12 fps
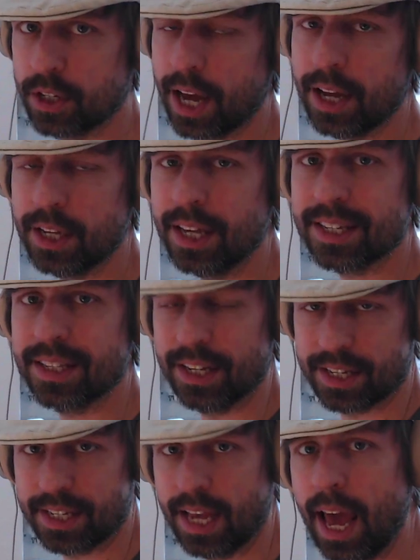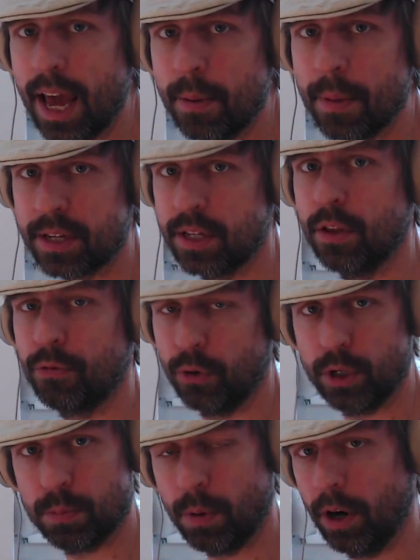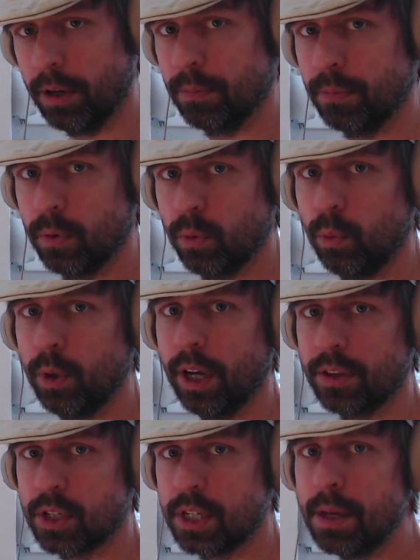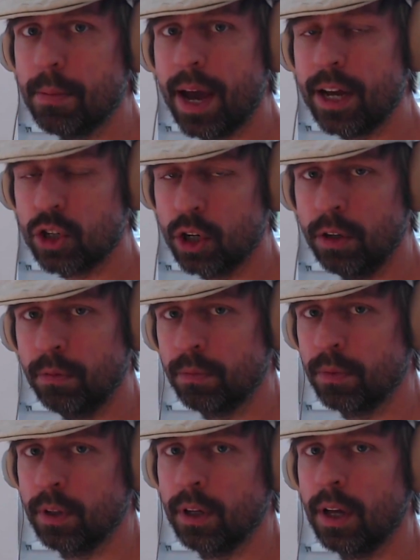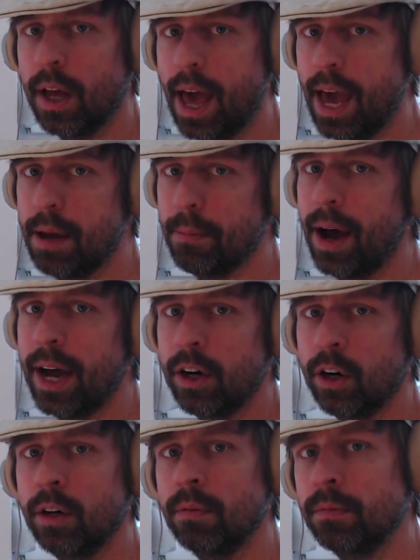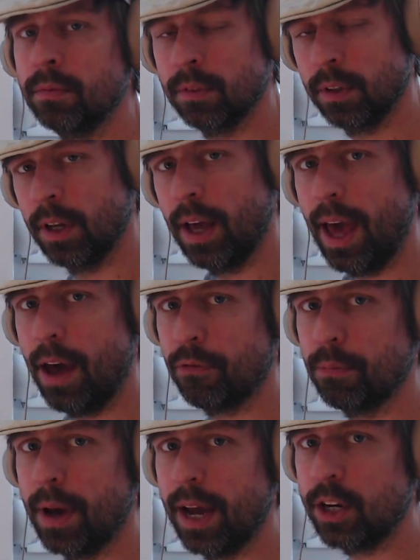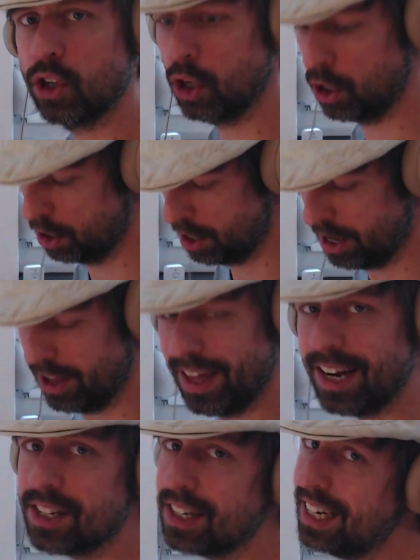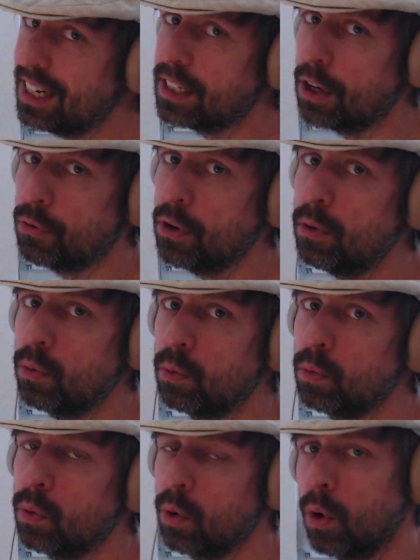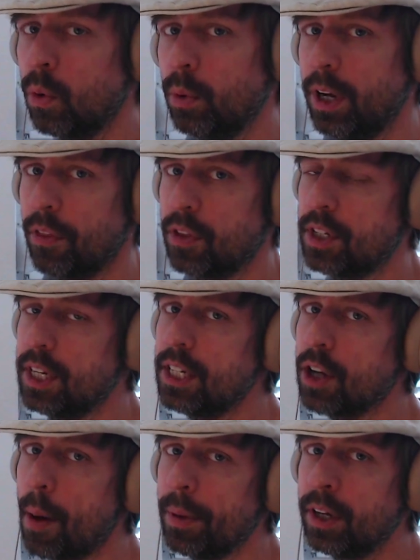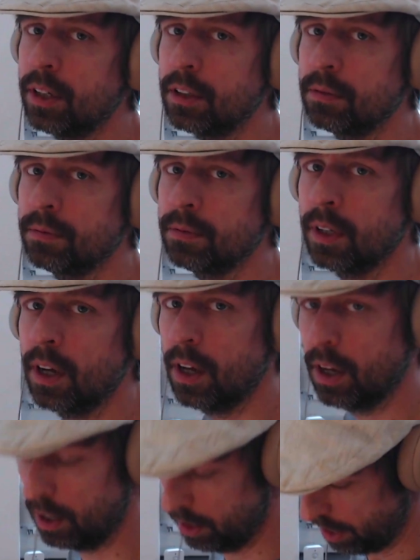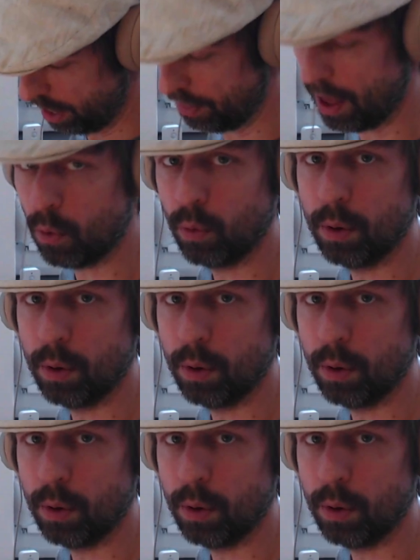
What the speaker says: case, it's the same as in the first part. We got C major, A minor, F major. Then it's a little different. We got the D dominant. And then we're